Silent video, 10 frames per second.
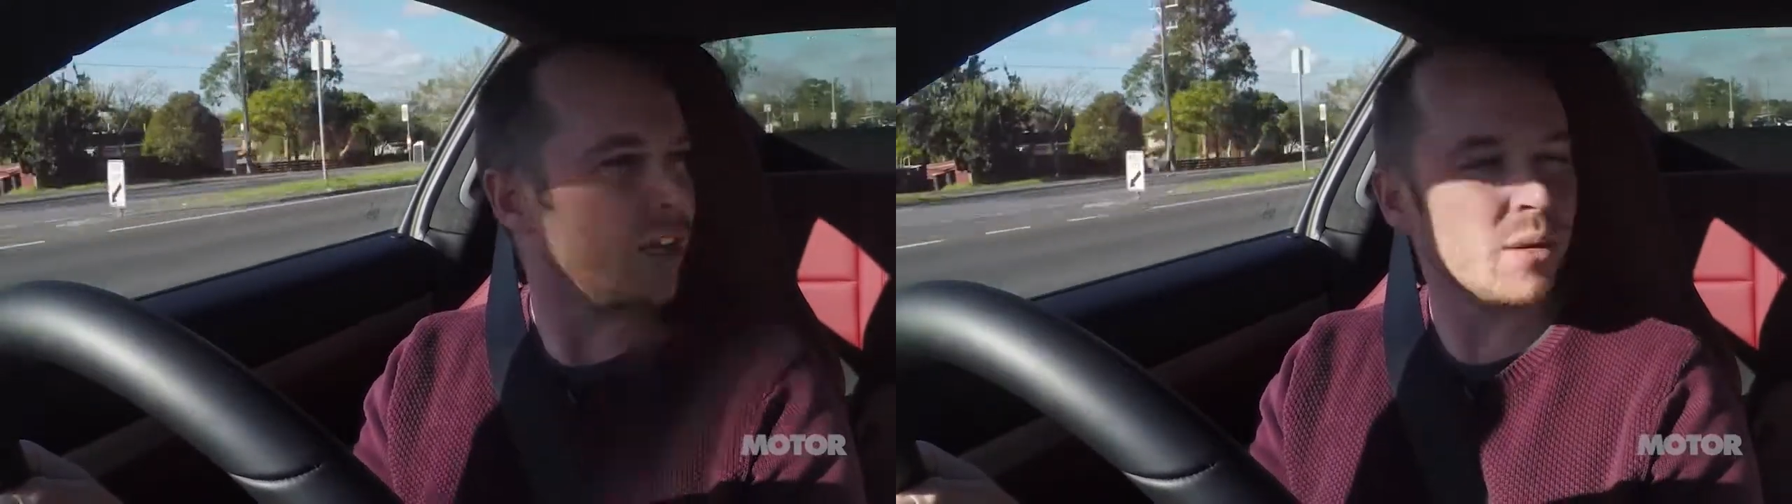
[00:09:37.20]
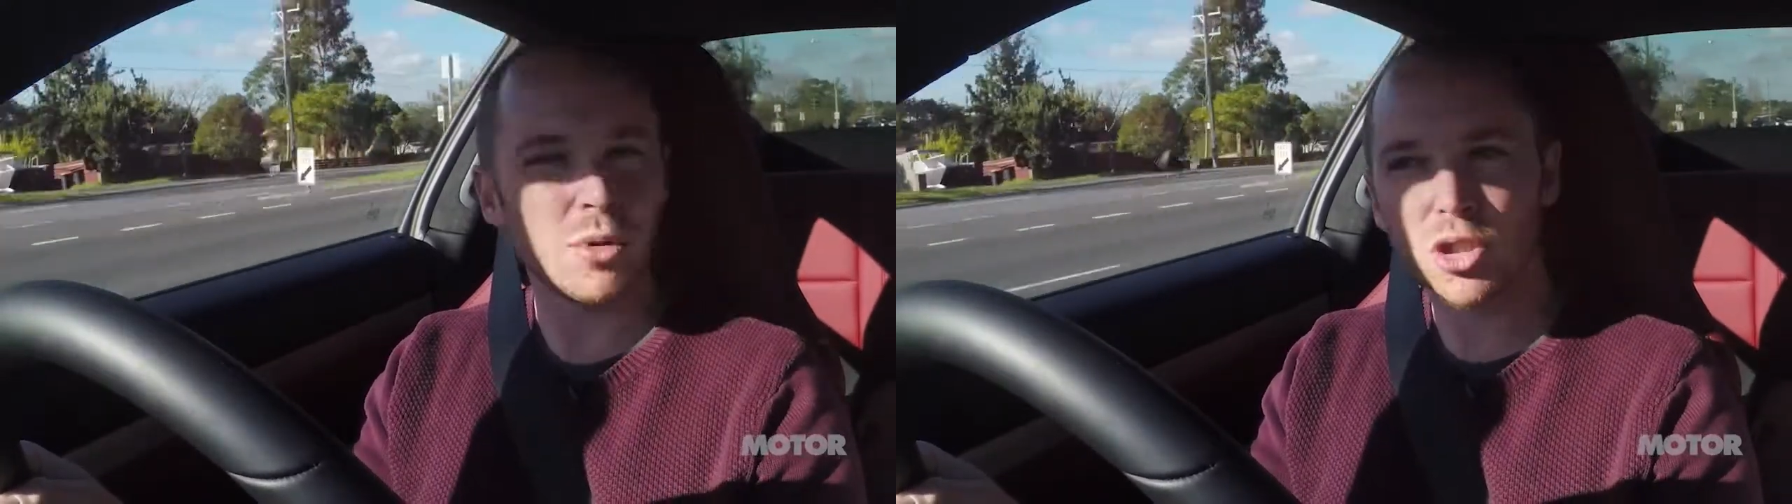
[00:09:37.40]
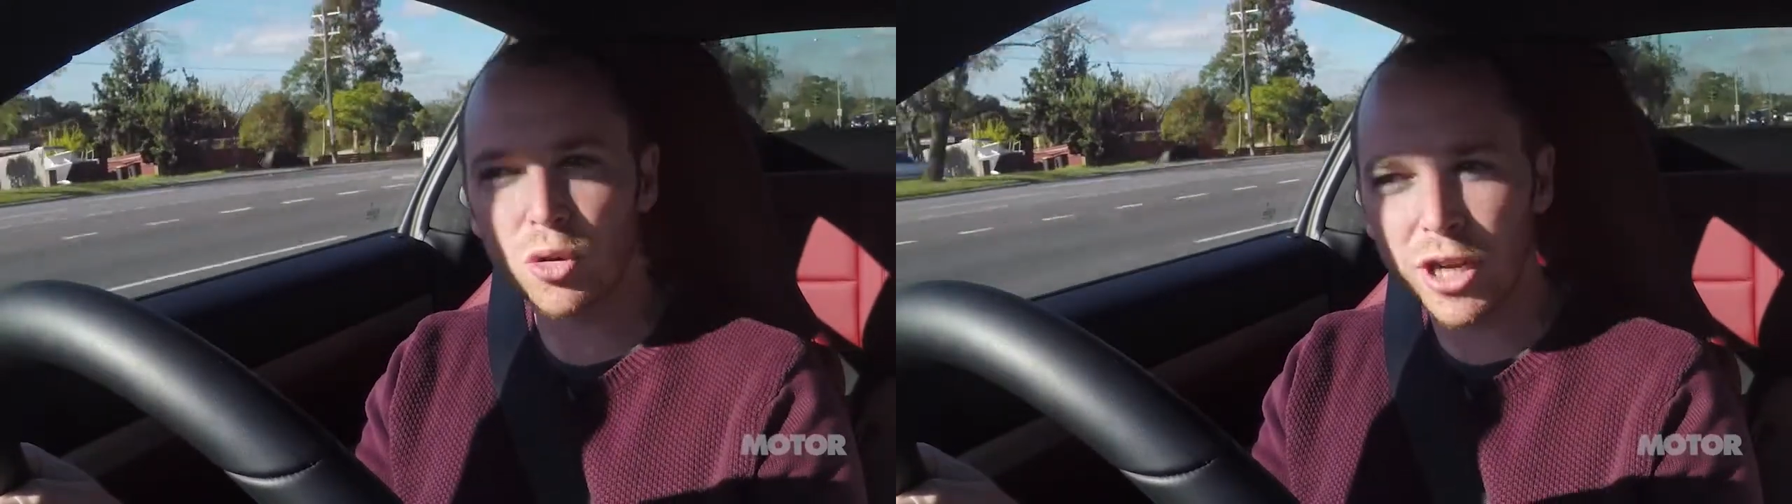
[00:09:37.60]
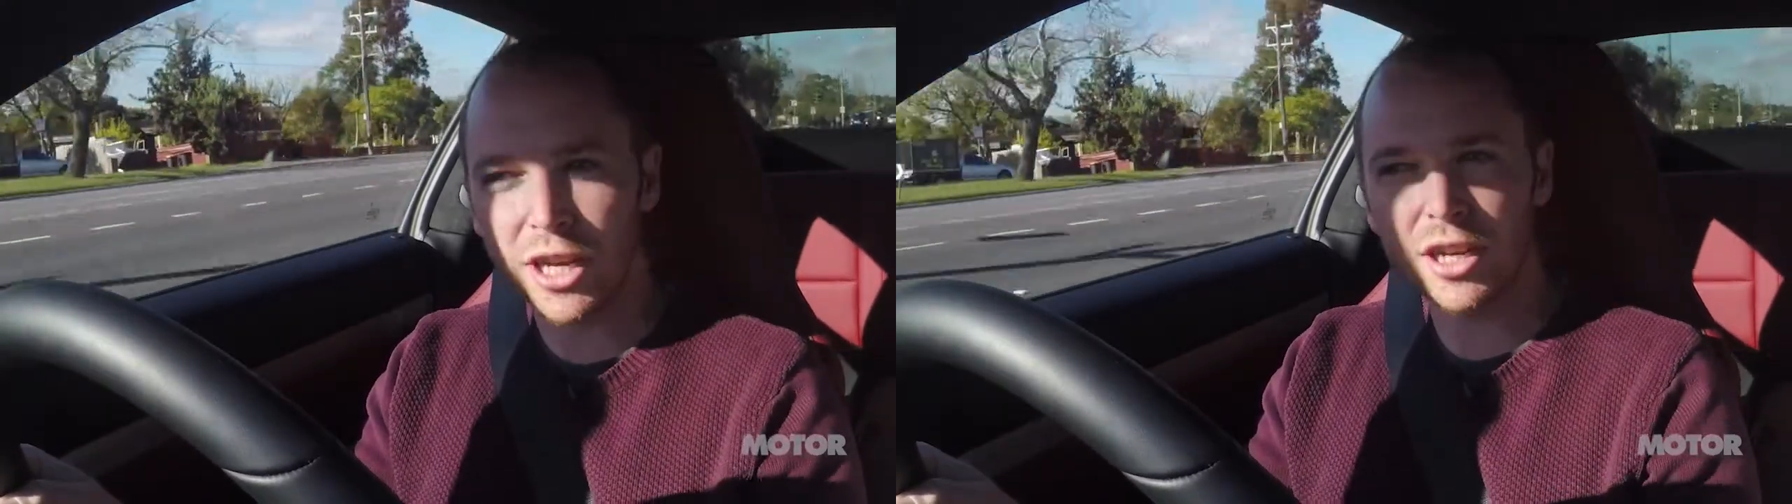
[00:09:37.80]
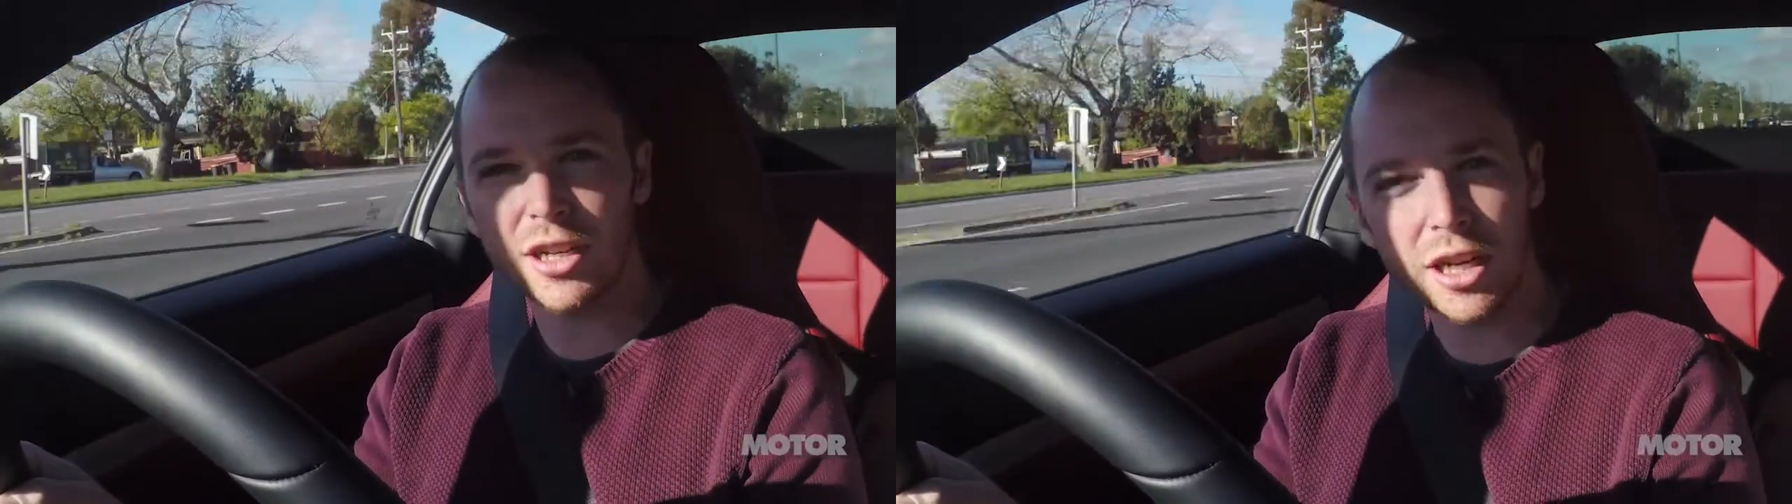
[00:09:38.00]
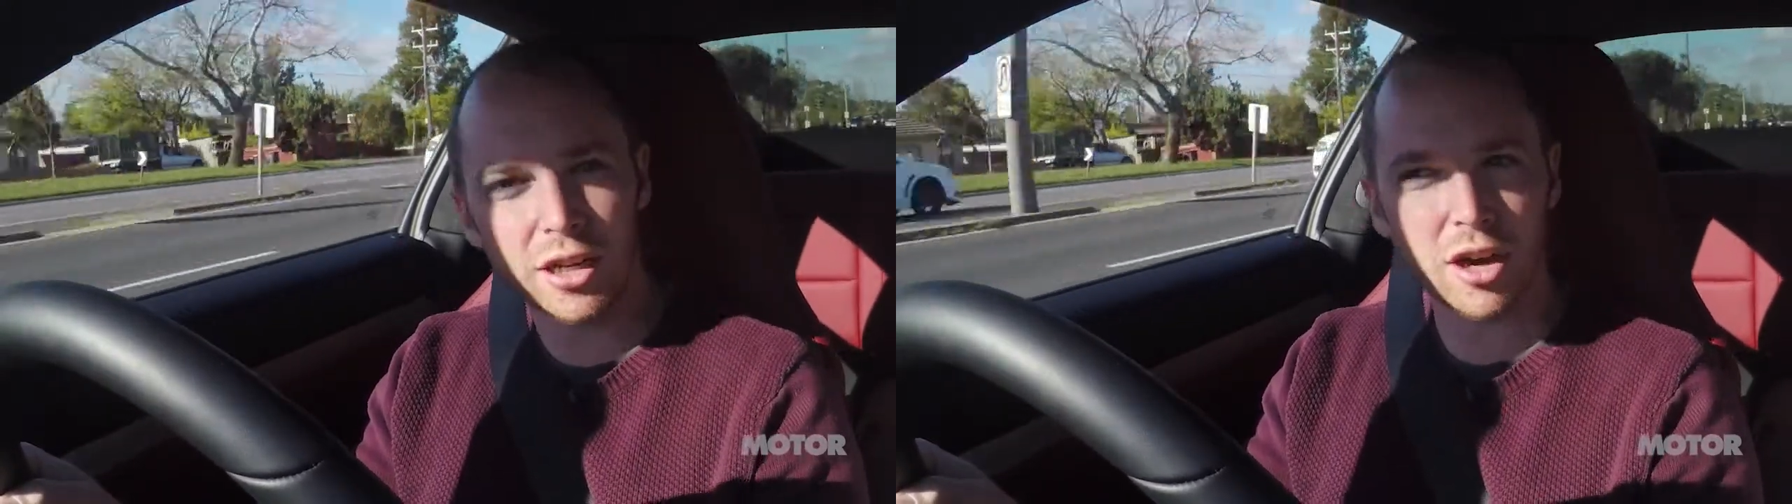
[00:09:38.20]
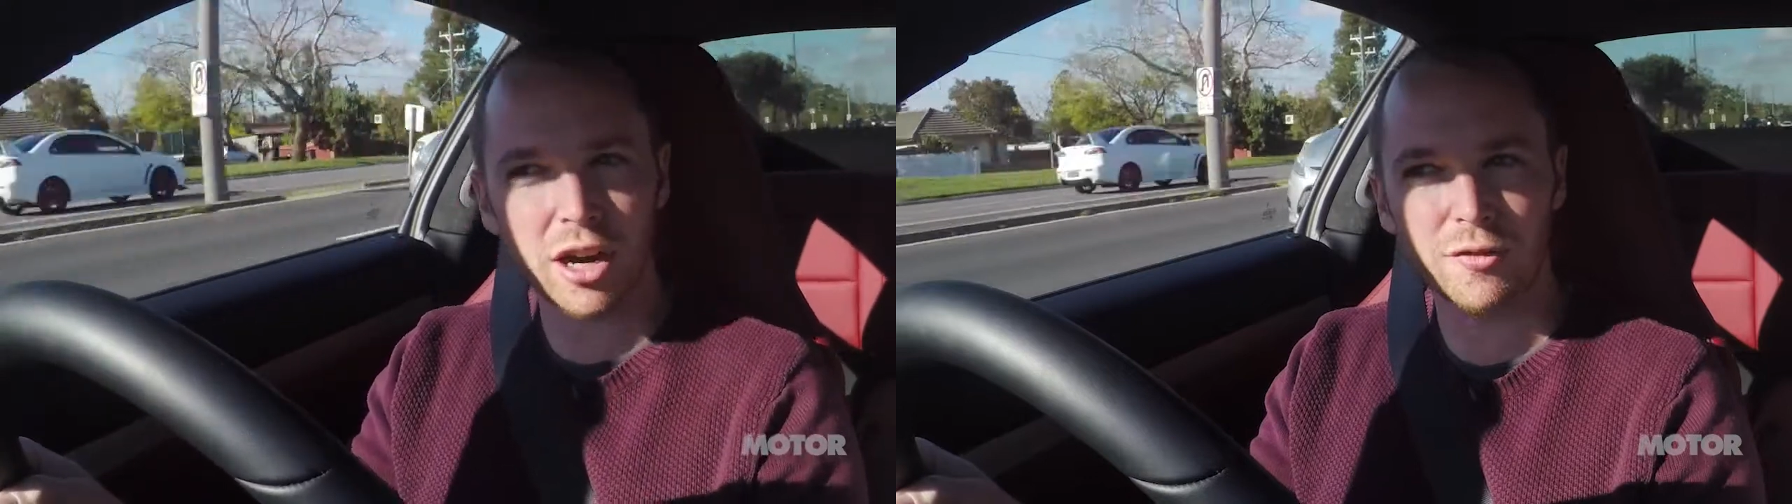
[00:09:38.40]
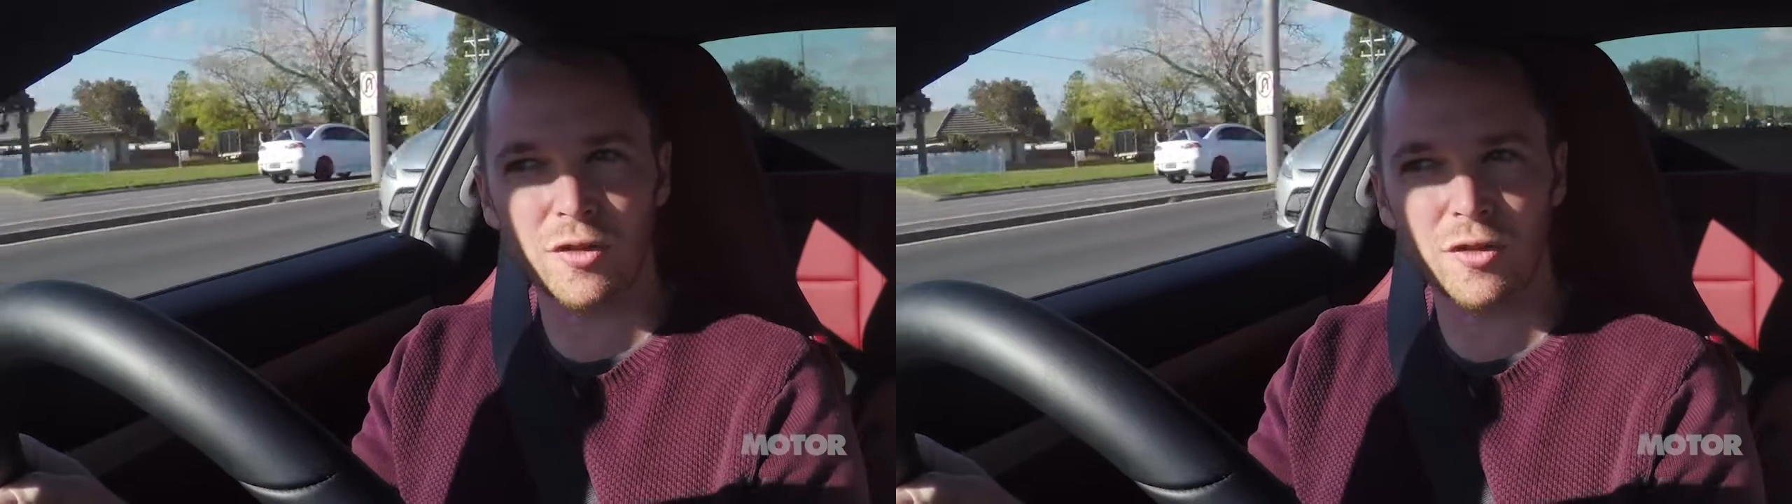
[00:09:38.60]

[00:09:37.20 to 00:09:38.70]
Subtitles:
But you sort of get in and it kind of